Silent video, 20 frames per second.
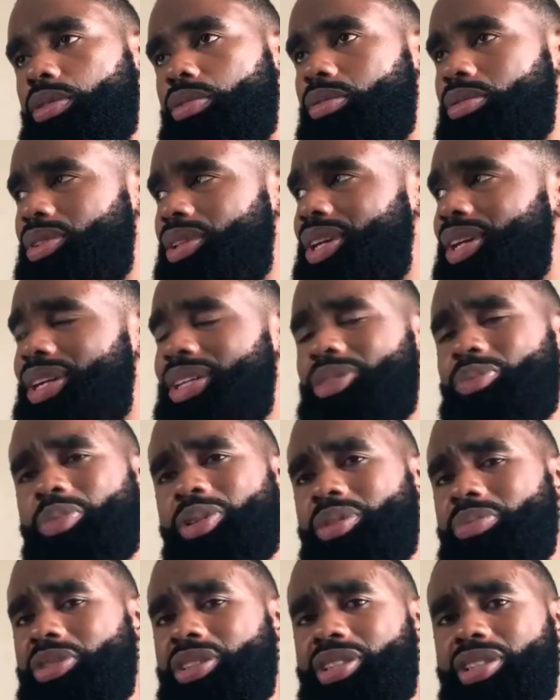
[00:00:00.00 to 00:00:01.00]
yeah, that's
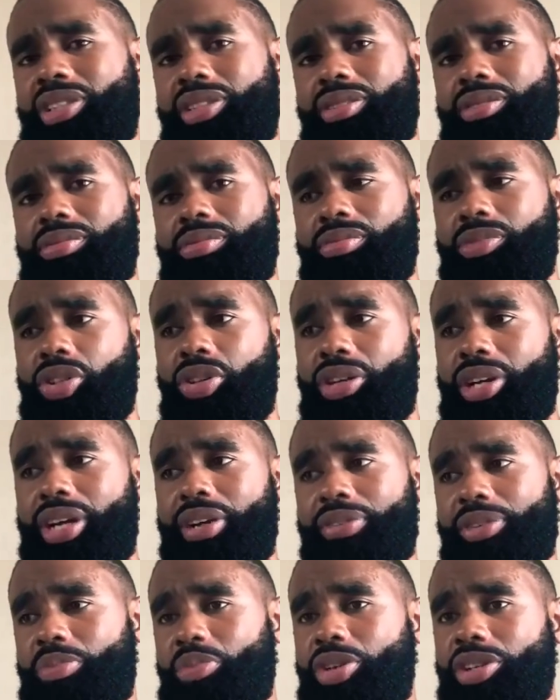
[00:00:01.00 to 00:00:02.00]
pretty much it. Not
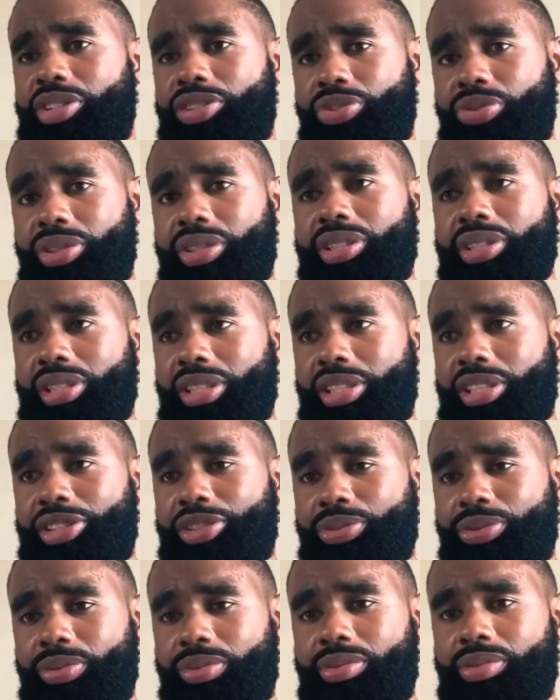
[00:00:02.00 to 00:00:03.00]
everybody's going to like
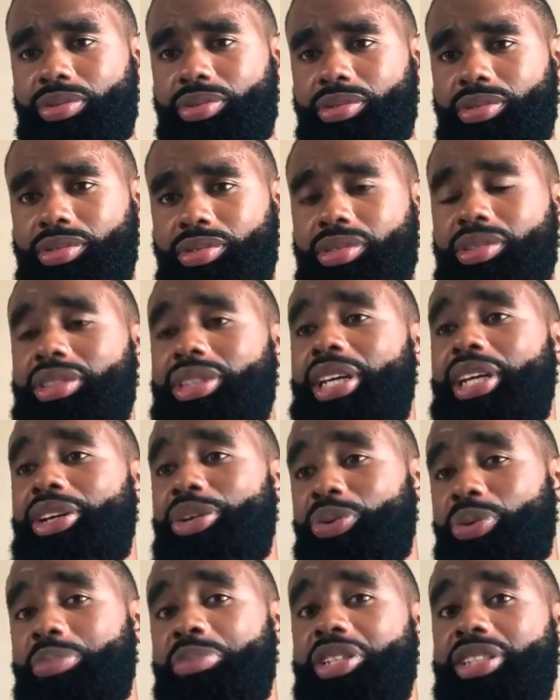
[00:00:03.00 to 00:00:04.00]
you. Then there
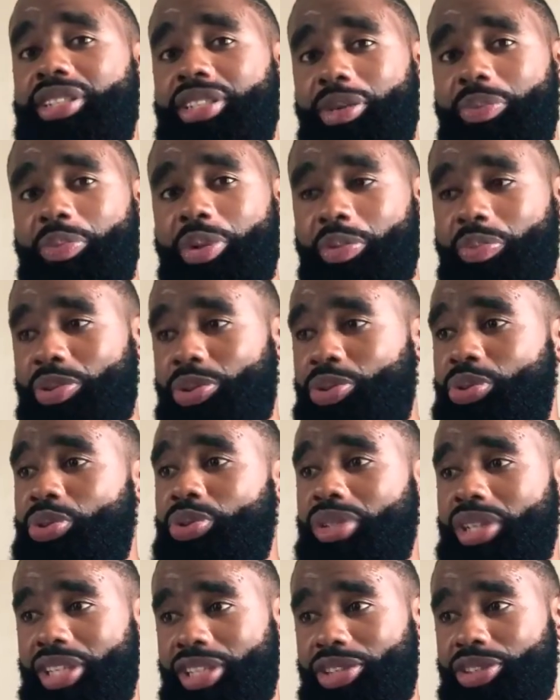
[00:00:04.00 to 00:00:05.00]
will be some people who
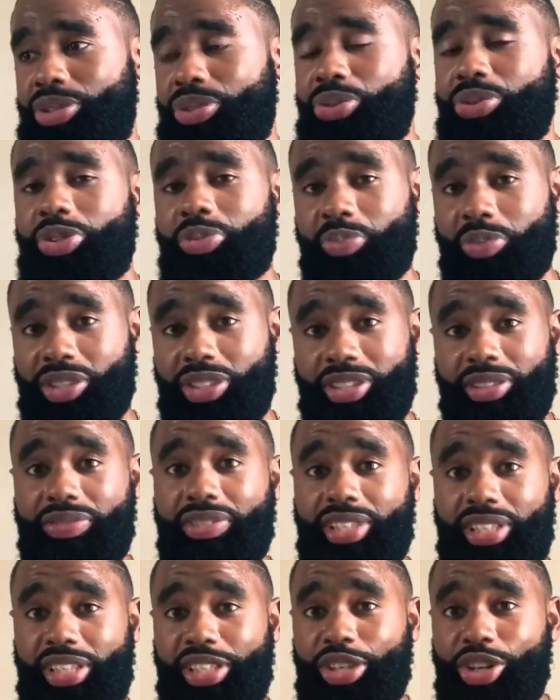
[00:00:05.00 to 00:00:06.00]
like you
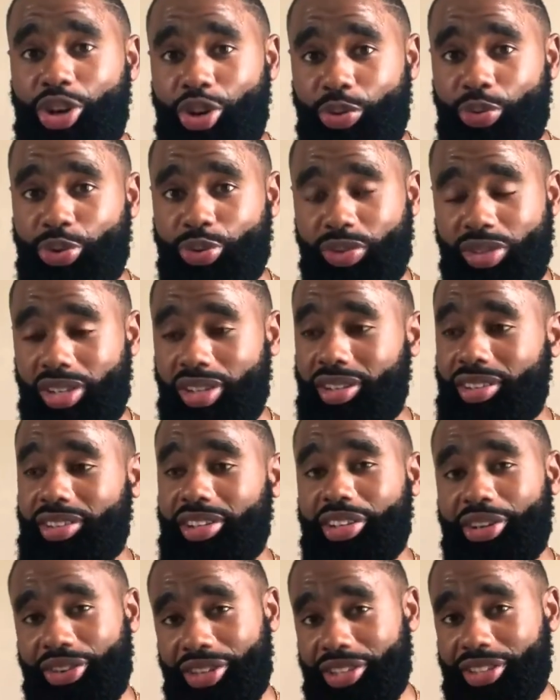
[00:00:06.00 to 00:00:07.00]
specifically how you look.
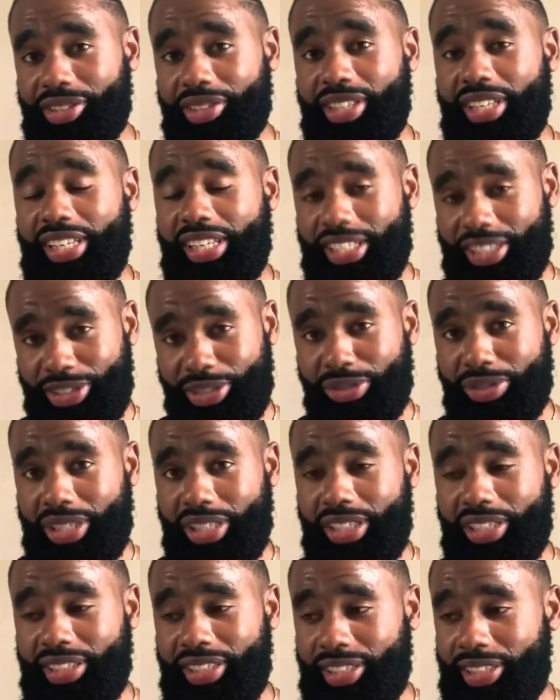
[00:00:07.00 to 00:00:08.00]
There is
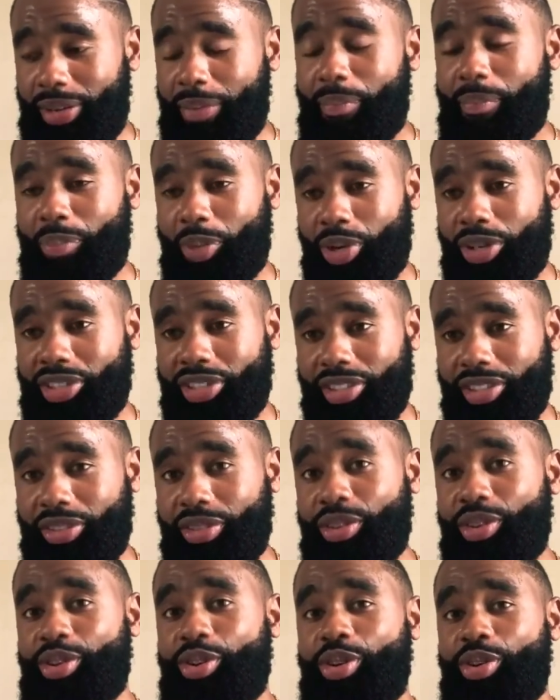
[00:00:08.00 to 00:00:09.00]
literally some
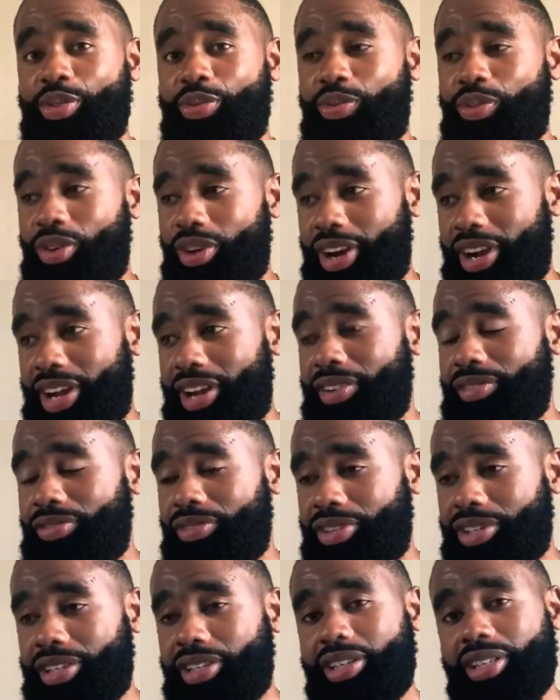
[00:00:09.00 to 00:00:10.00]
person for
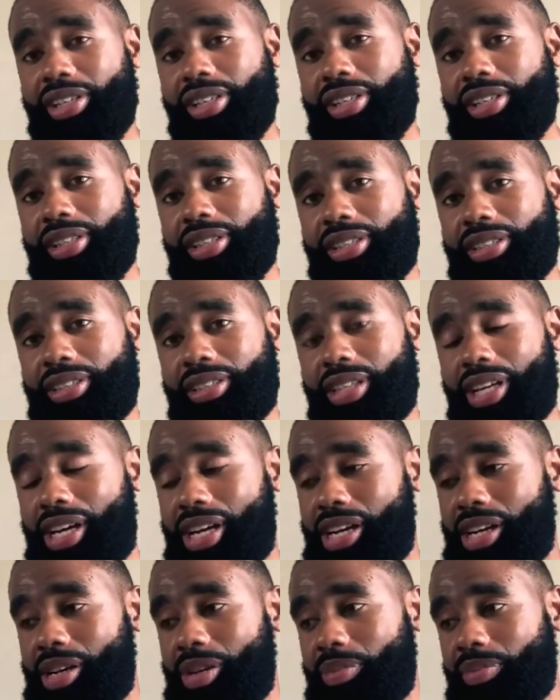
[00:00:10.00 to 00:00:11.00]
every
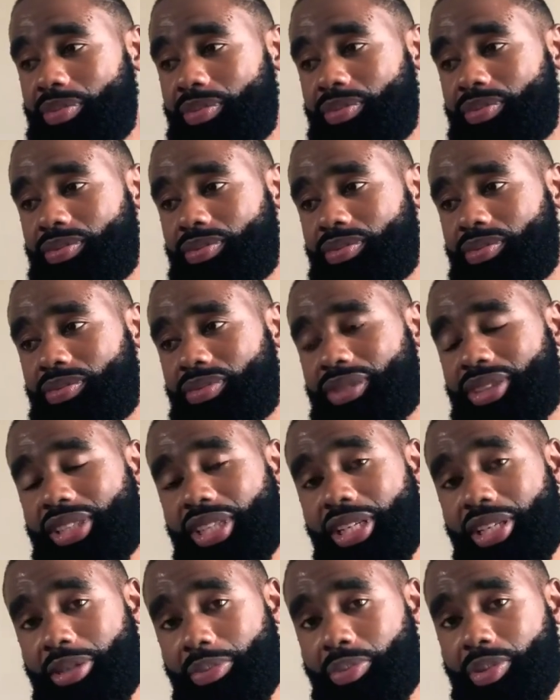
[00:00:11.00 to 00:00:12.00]

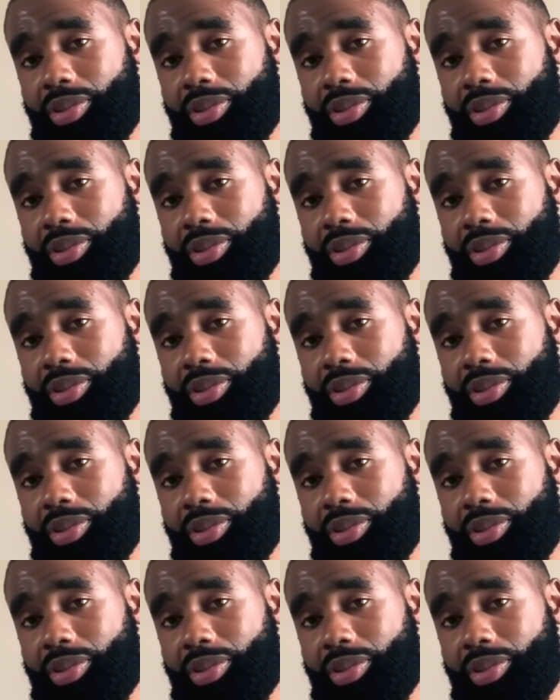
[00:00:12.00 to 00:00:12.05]
type